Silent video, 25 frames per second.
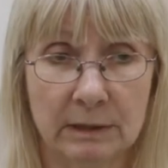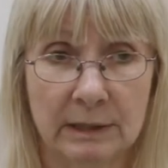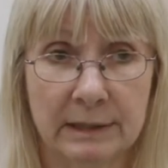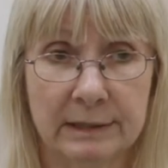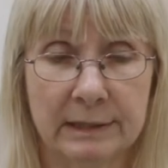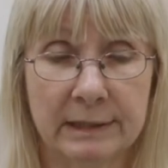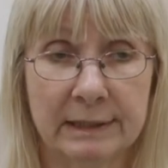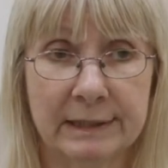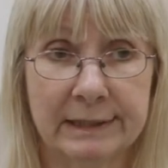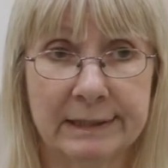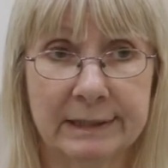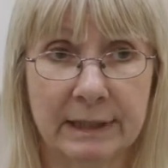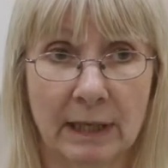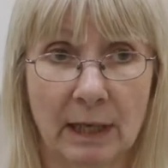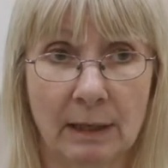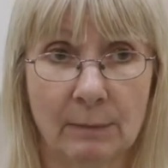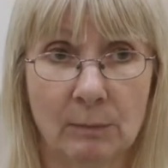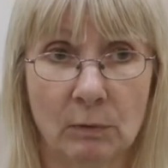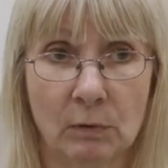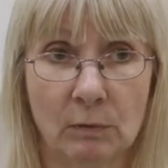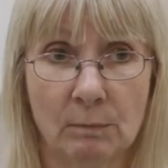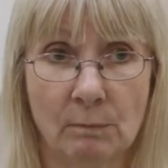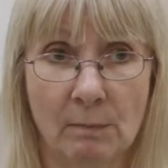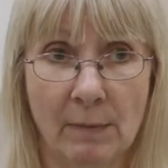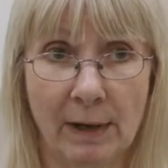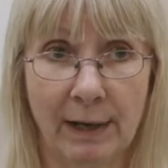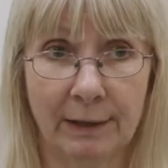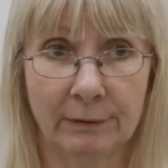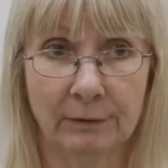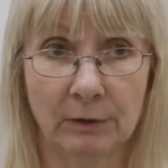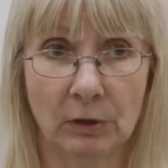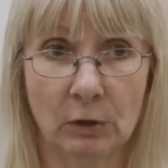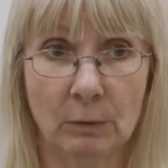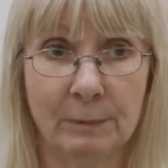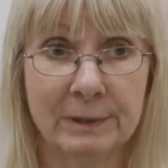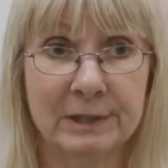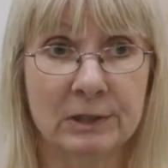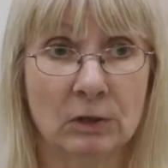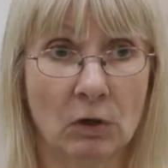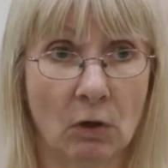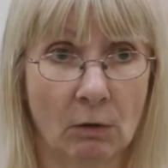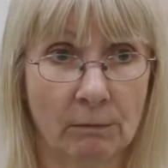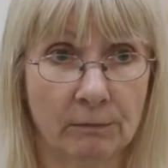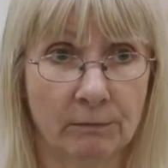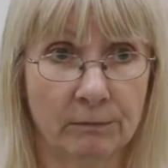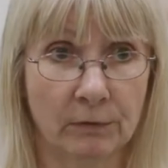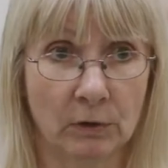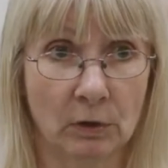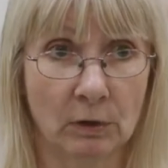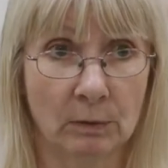He's a disabled man who is
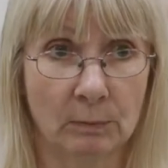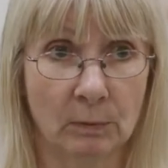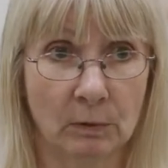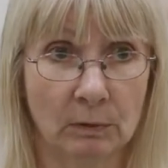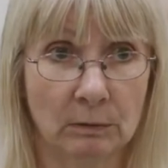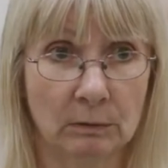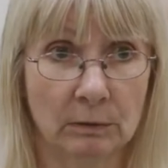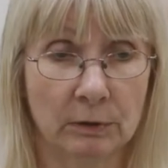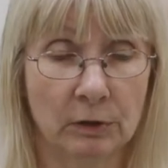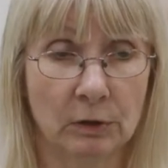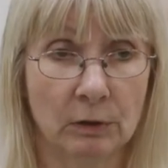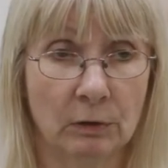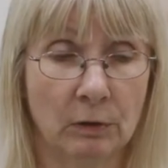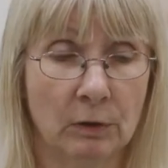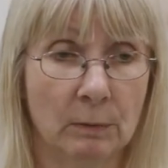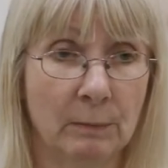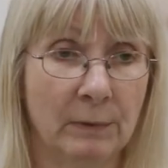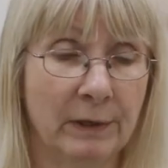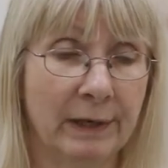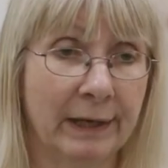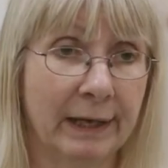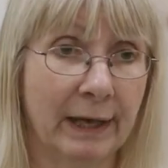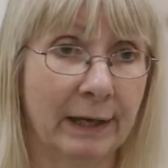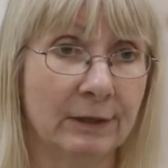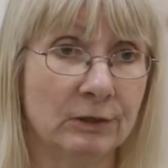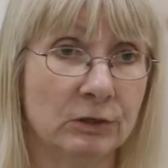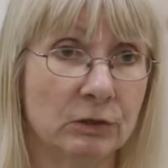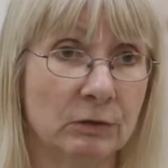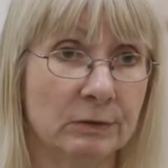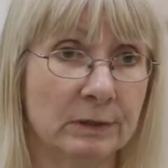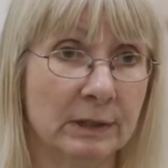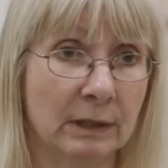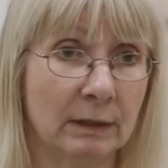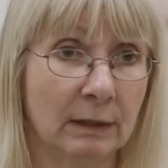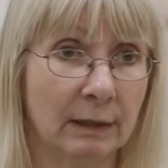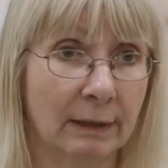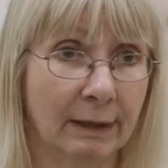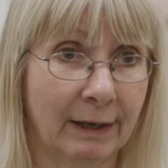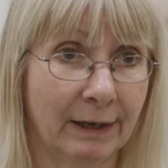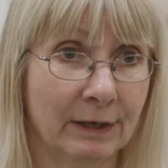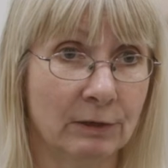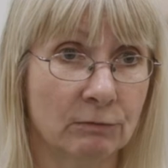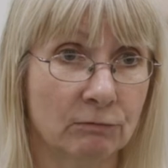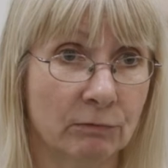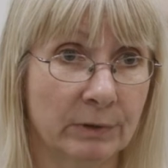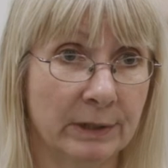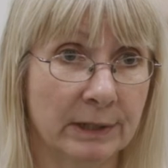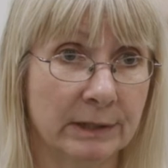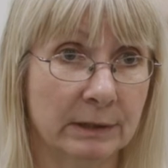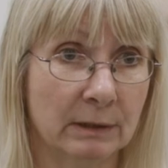non-verbal, who communicates using a
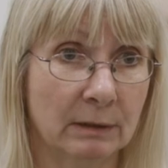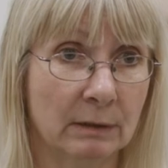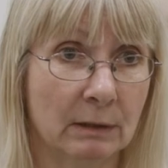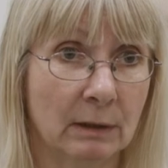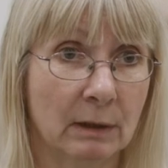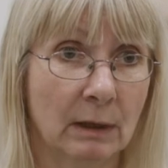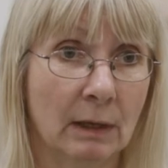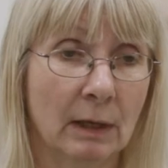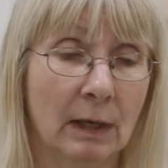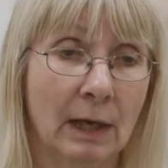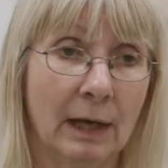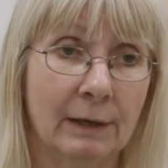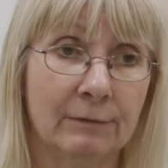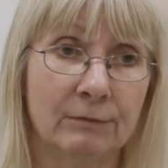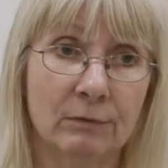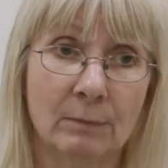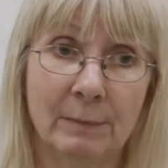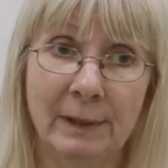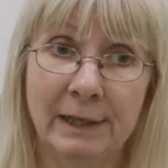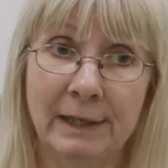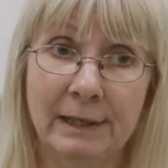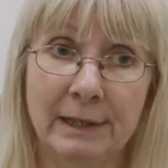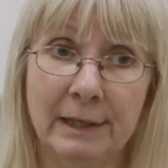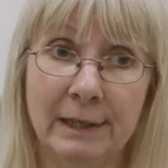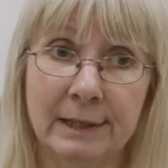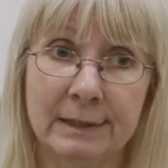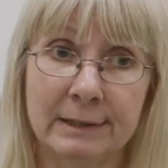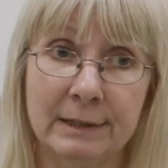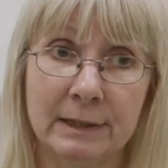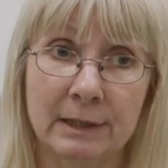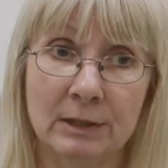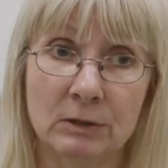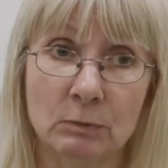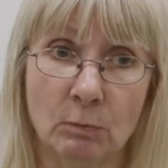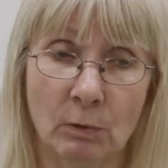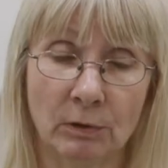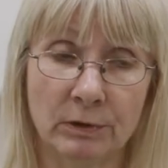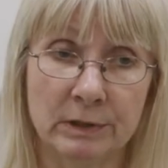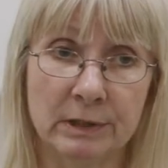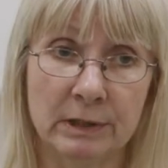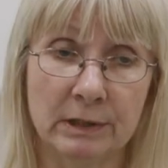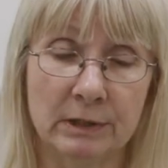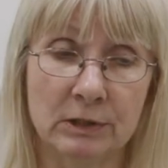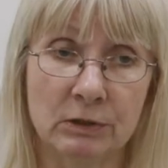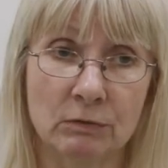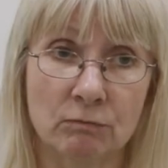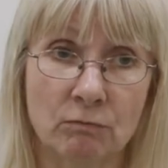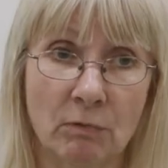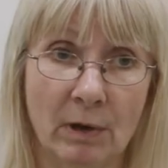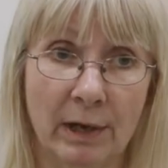light reader. And for many years, he's
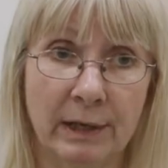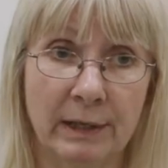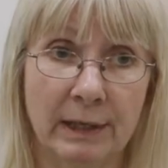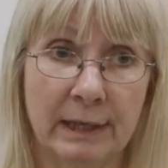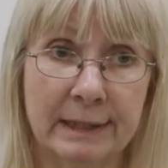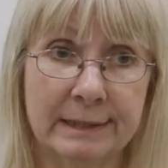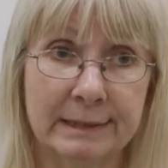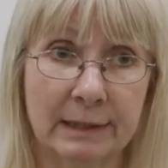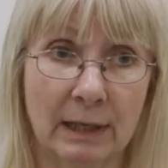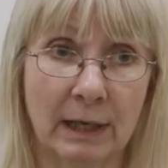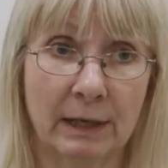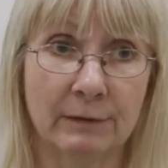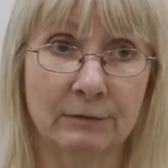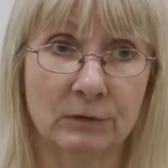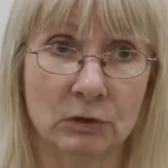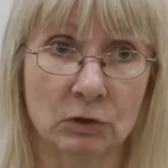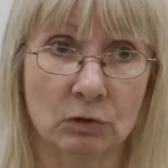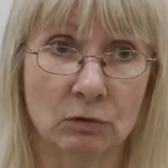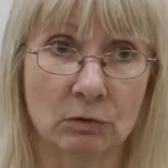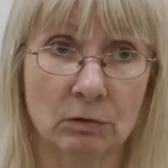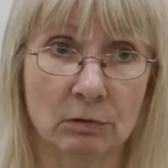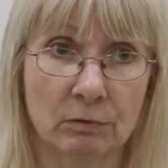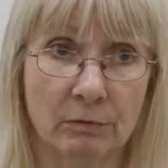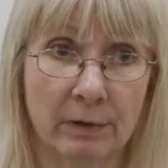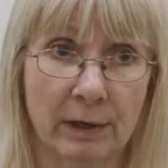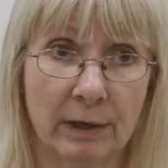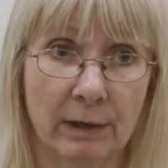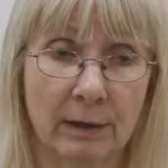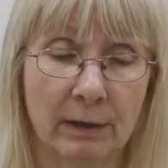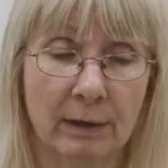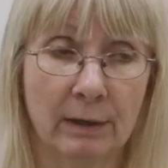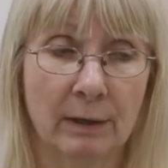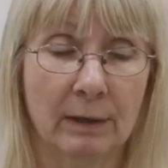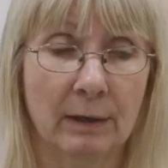wanted to write his life story.